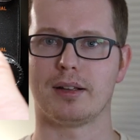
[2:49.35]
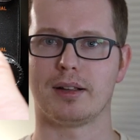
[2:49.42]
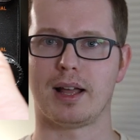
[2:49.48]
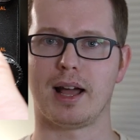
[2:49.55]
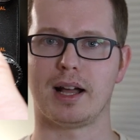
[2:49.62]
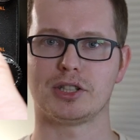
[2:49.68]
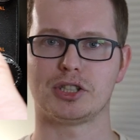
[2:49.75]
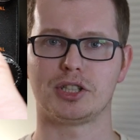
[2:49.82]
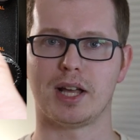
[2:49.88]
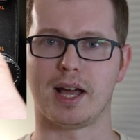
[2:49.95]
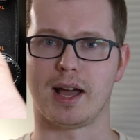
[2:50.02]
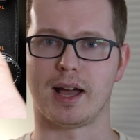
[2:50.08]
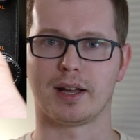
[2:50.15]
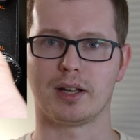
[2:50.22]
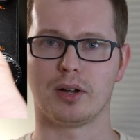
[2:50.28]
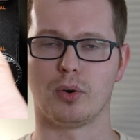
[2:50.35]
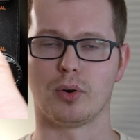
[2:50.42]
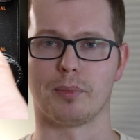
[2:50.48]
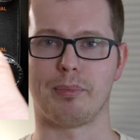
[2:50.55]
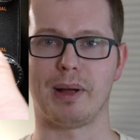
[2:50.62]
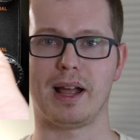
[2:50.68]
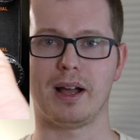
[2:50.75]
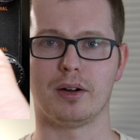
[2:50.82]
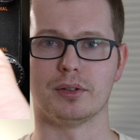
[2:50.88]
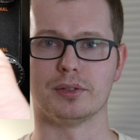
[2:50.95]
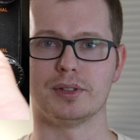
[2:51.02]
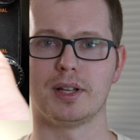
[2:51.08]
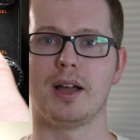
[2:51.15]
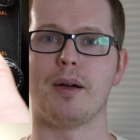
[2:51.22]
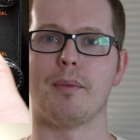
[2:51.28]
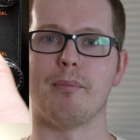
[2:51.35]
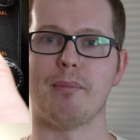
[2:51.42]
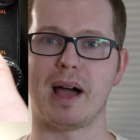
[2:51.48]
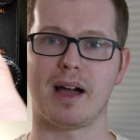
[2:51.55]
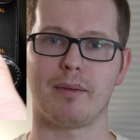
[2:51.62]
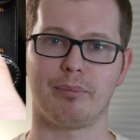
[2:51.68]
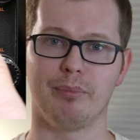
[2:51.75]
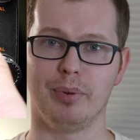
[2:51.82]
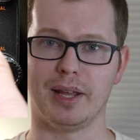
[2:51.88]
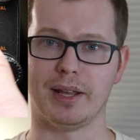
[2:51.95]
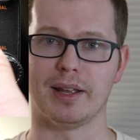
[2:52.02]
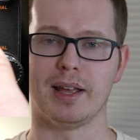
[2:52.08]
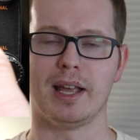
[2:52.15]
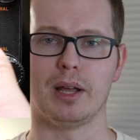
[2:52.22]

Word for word: hashtag or pound map me.